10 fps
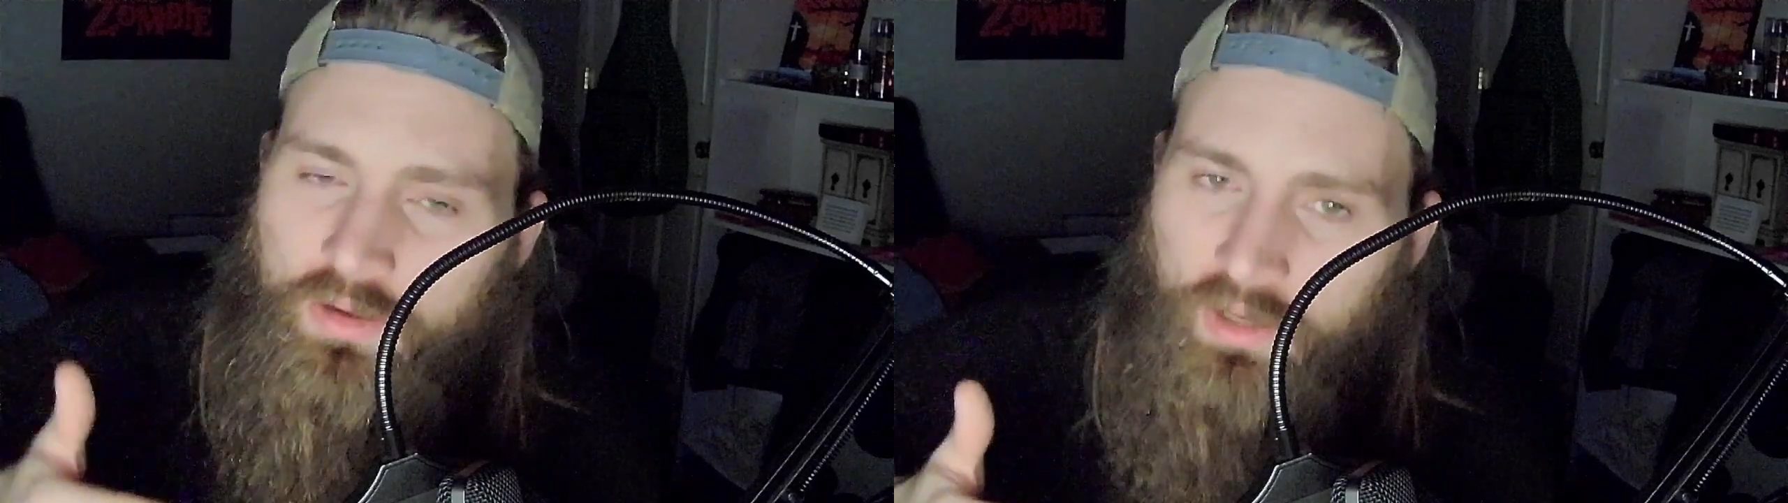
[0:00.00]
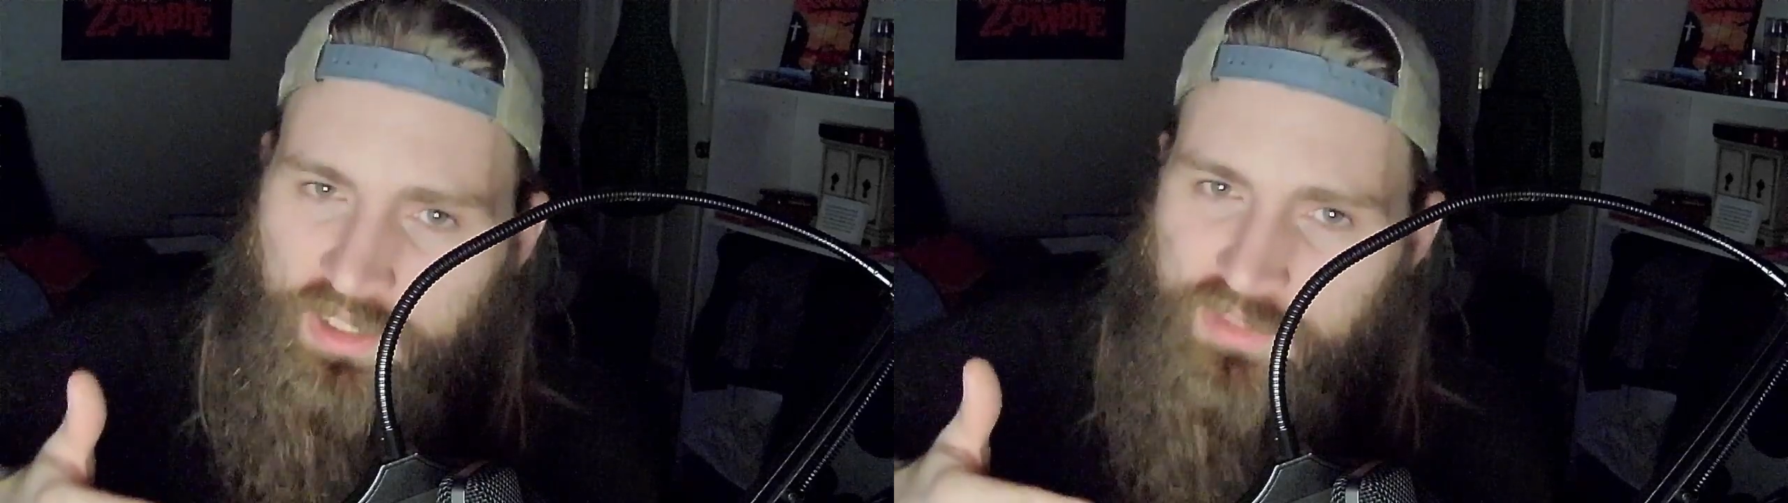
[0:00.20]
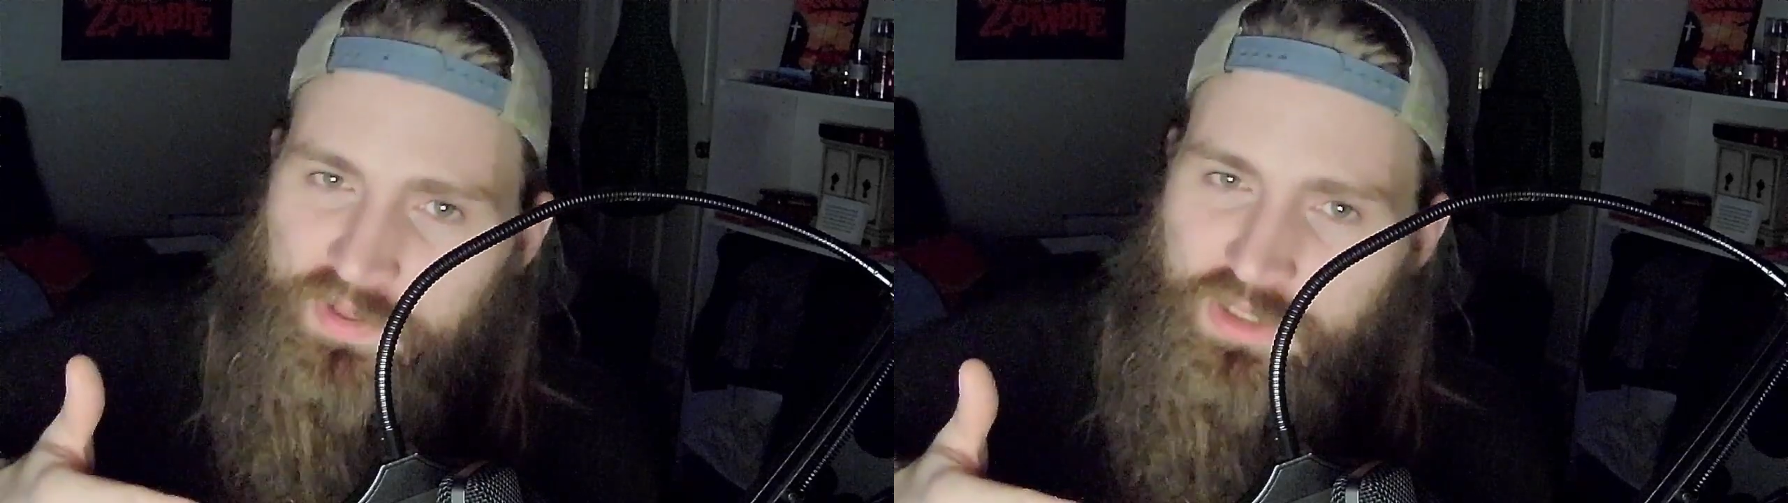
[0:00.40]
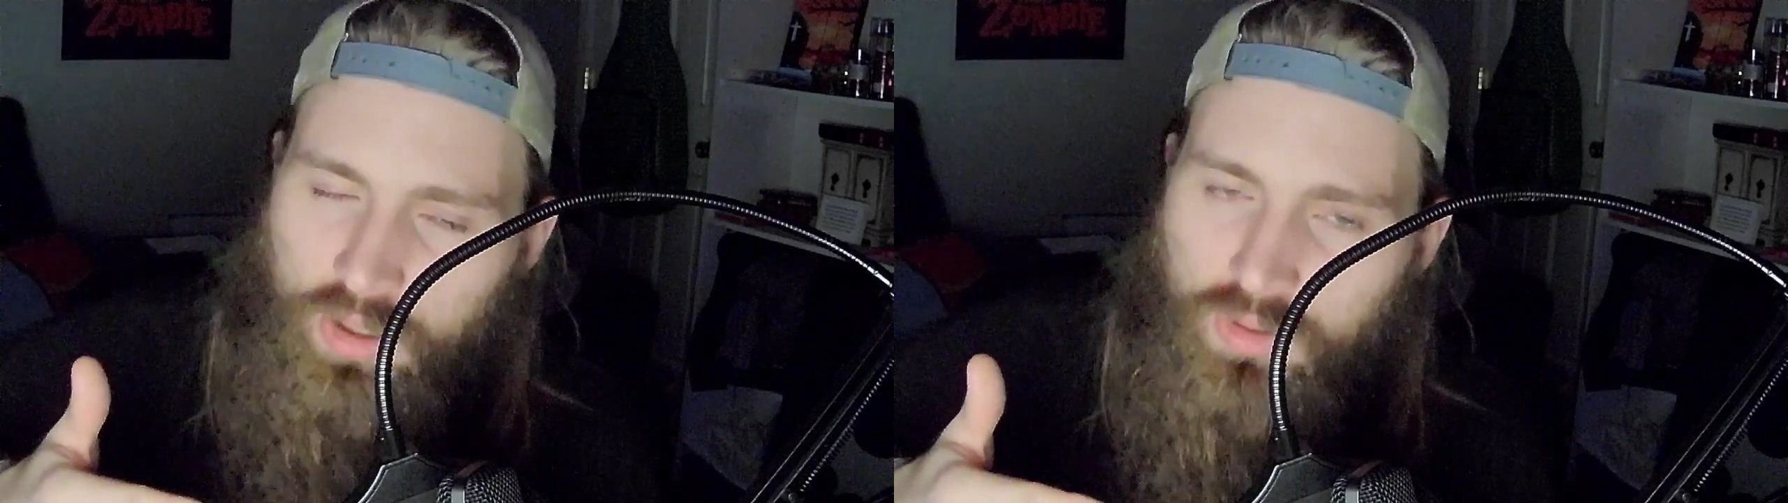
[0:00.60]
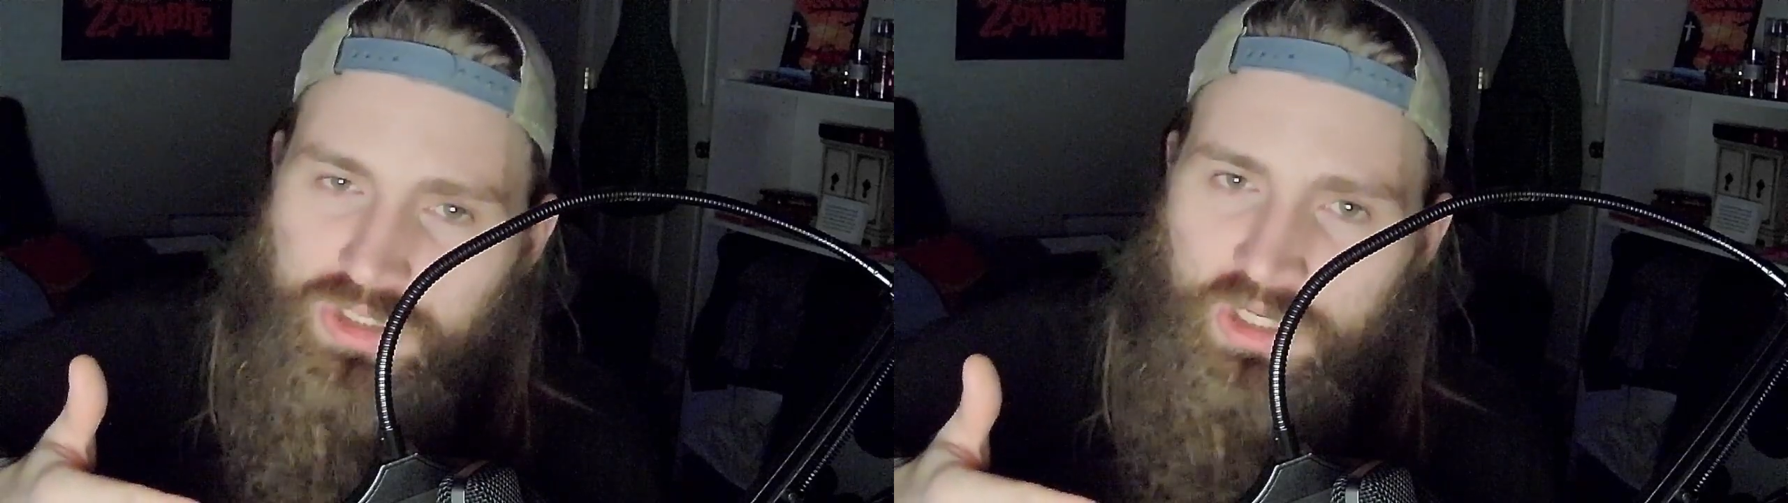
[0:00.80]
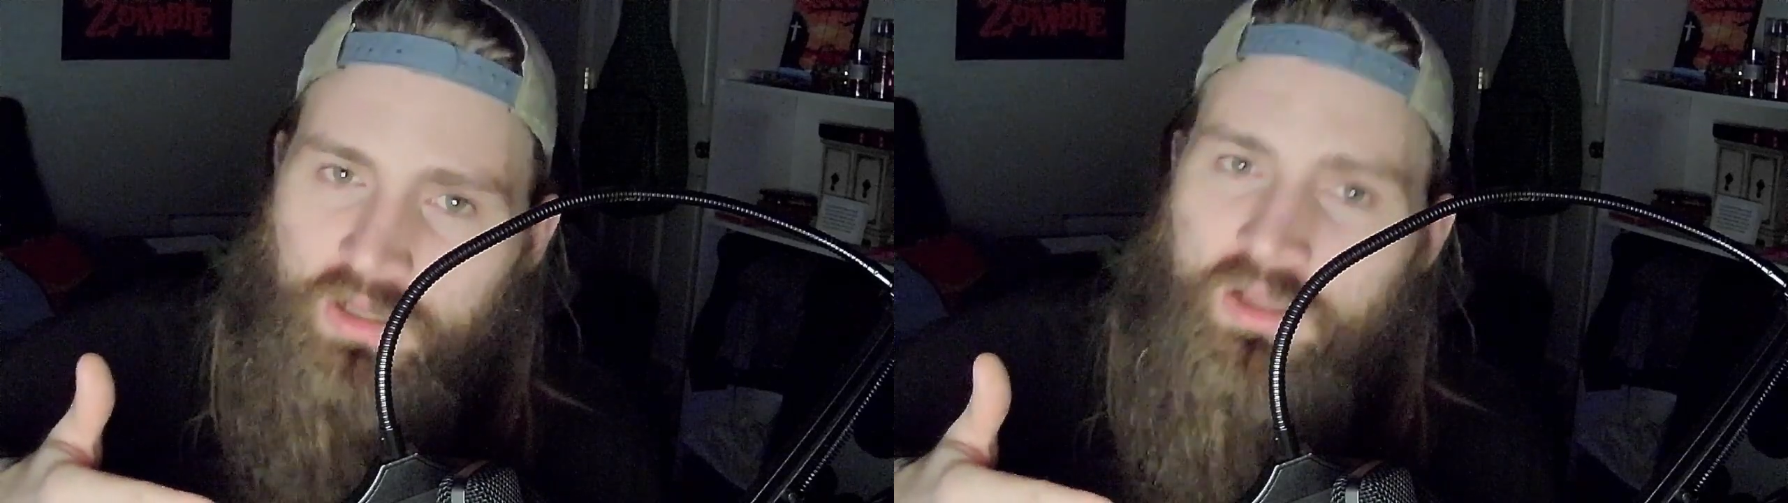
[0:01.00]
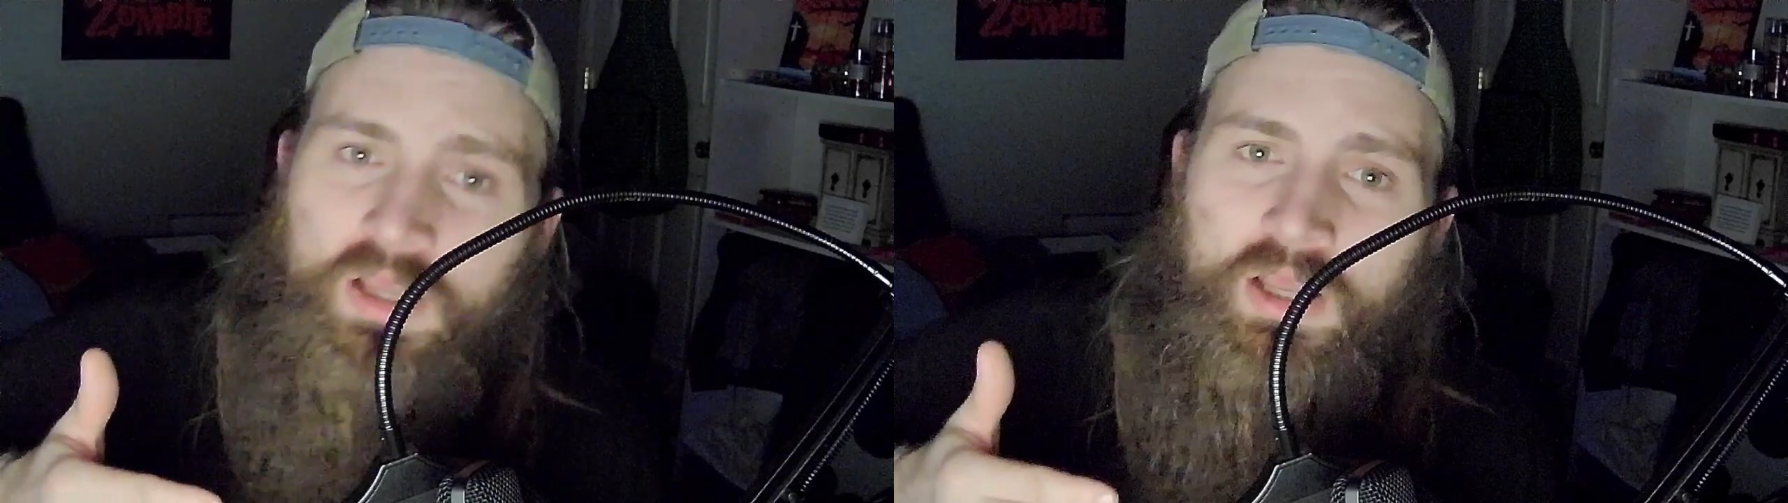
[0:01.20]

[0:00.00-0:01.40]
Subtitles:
against Pantoja.